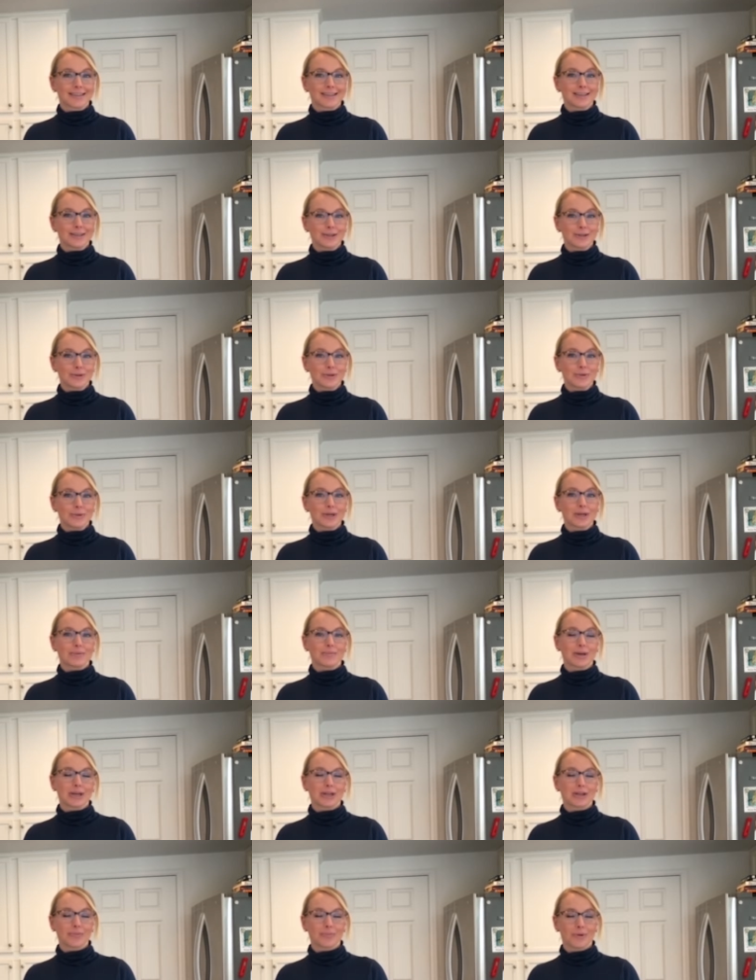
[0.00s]
you can
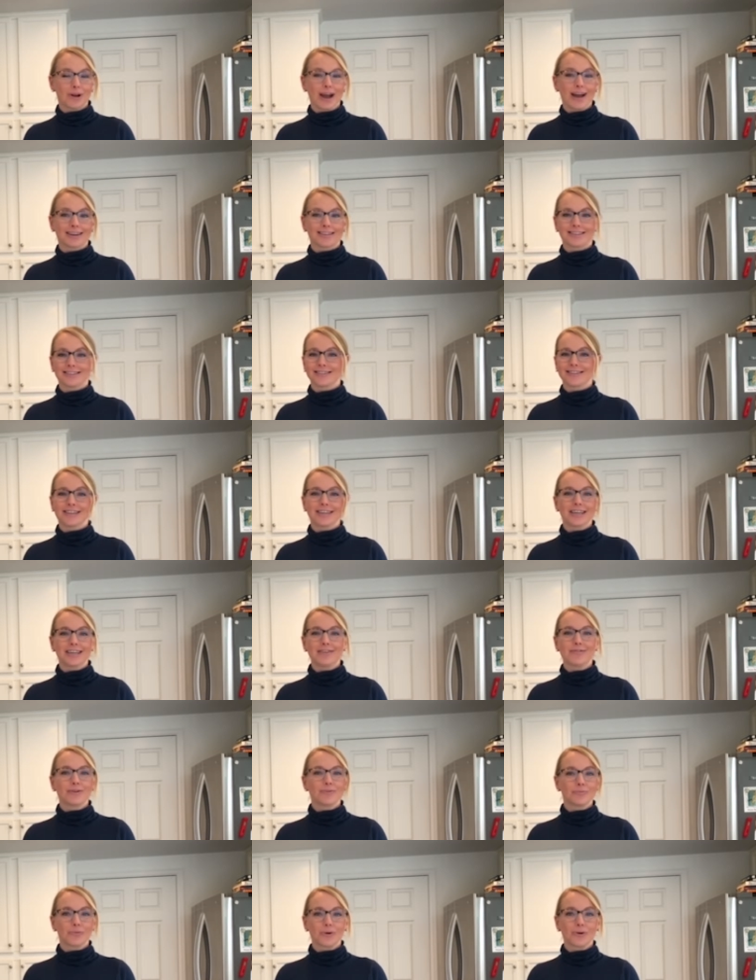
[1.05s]
make your practice
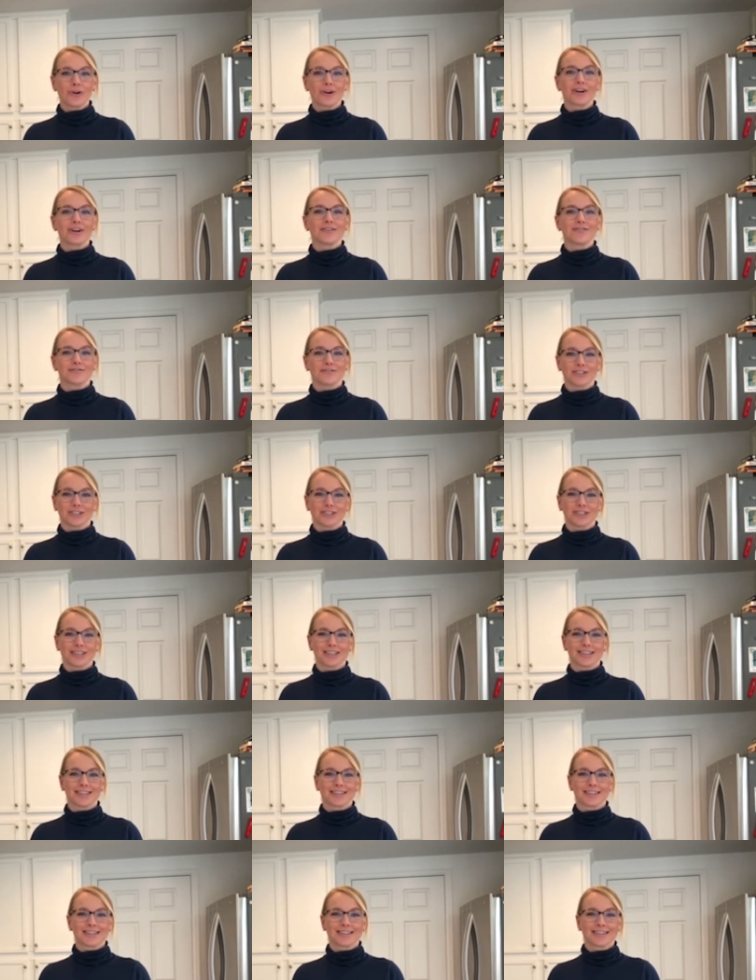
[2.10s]
even more
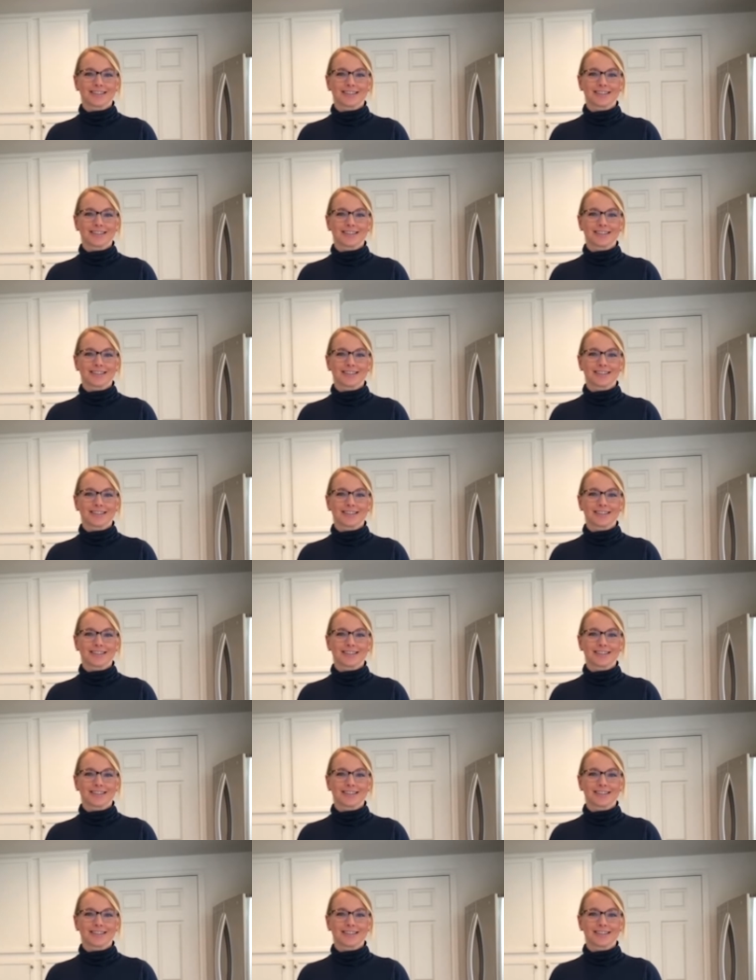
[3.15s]
efficient.